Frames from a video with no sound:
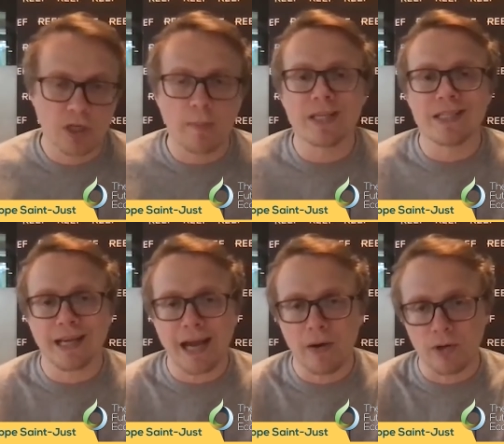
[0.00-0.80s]
companies
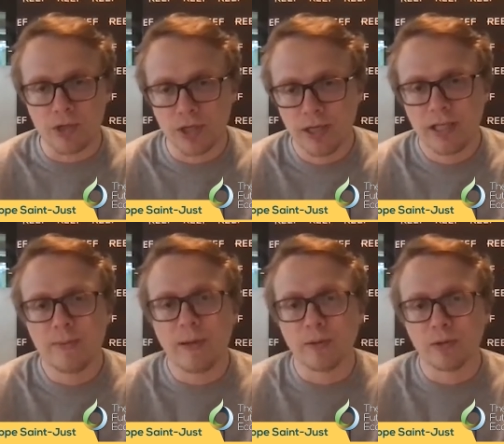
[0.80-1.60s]
like ours
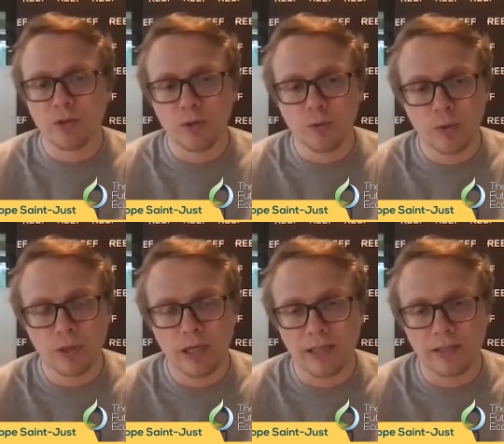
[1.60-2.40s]
to be able to
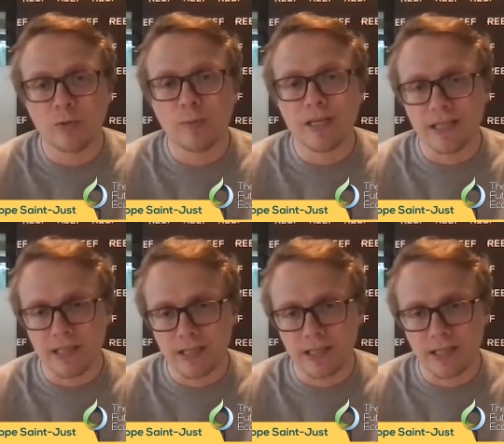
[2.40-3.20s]
do, uh, to do
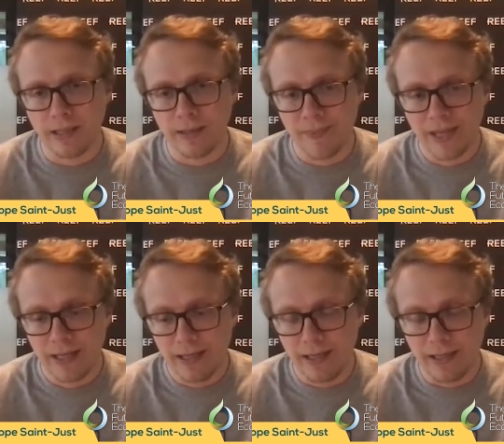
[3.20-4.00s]
business uh,
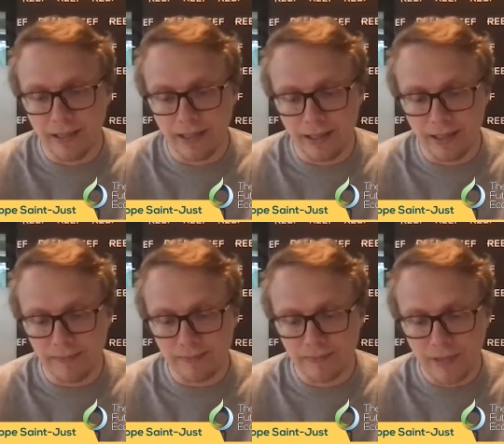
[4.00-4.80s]
in,
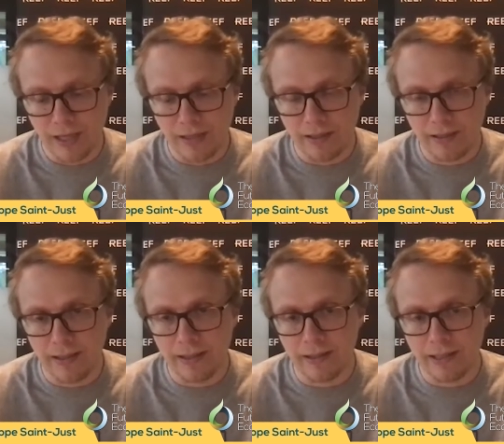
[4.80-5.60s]
uh, uh,
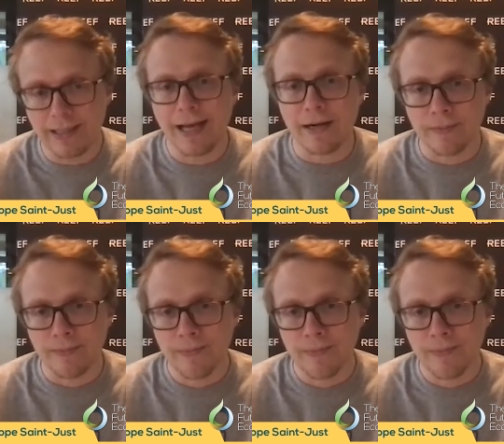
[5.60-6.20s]
in, in, Canada.